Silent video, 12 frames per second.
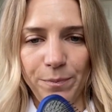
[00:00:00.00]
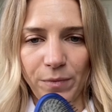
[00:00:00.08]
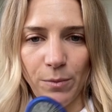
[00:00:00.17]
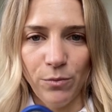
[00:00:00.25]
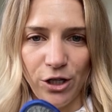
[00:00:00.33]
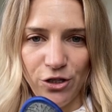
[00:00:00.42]

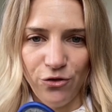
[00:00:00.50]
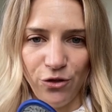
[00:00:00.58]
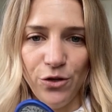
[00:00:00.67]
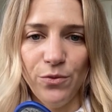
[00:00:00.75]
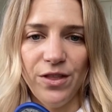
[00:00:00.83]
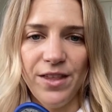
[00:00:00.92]
brush
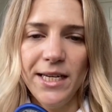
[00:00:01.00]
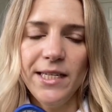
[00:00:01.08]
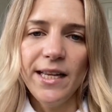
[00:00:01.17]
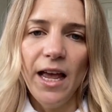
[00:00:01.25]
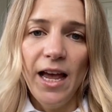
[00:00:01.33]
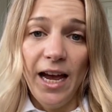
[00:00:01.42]
through with this.
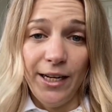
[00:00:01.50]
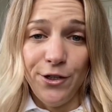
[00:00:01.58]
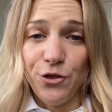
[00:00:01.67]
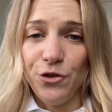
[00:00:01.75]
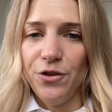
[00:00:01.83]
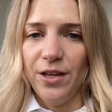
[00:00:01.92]
And I
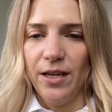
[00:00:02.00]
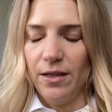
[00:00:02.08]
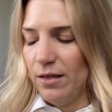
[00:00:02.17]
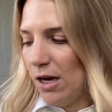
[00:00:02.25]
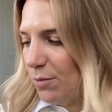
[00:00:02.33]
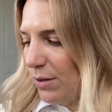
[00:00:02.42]
do think it's
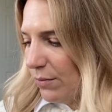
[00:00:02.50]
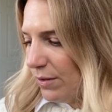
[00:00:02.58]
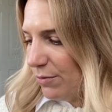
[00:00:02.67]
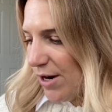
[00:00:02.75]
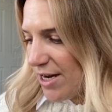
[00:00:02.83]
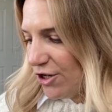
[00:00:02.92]
helping with the
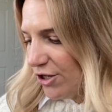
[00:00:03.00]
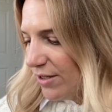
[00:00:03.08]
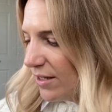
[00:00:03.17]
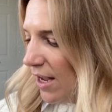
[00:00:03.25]
breakages.